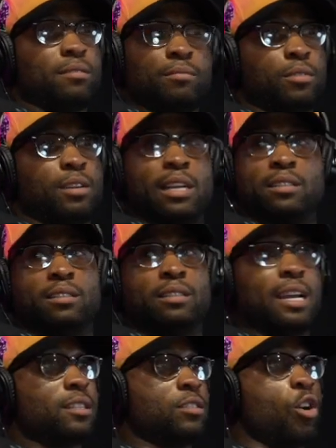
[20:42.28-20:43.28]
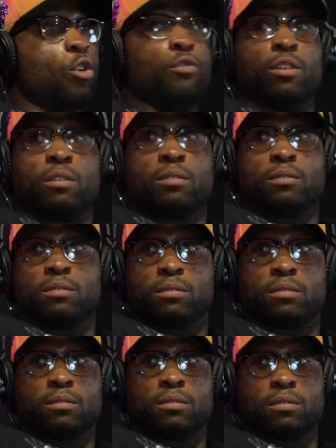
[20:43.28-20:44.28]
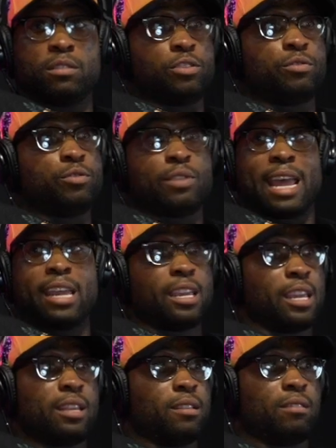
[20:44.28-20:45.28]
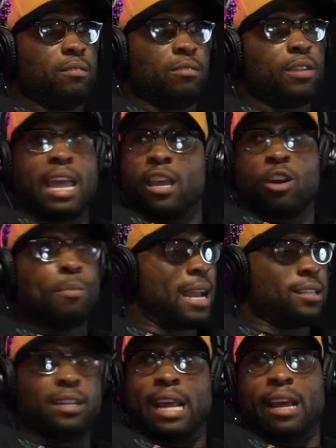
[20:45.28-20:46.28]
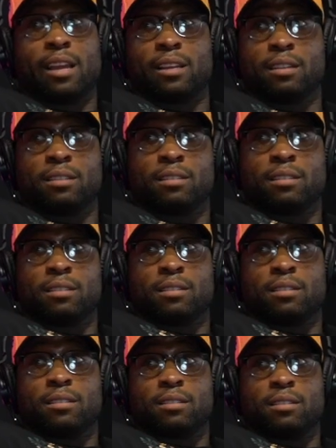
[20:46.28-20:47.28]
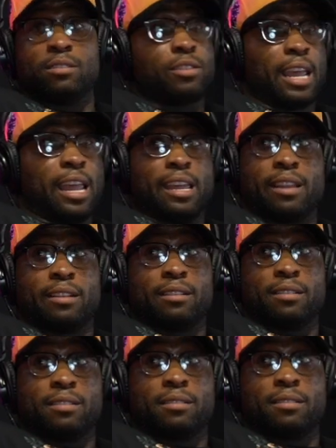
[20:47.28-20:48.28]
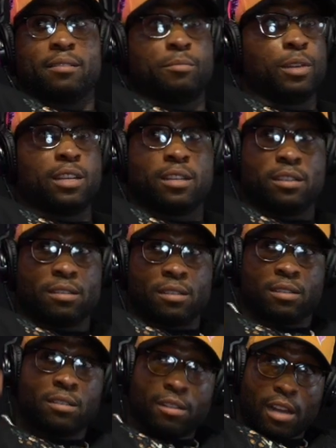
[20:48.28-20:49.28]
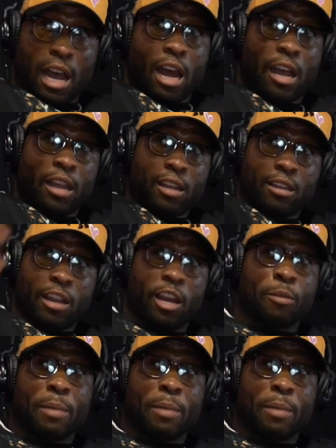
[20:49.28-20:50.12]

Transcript: bro, that's that's over. You you can't get you can't go back to that. You can't because hi, Erin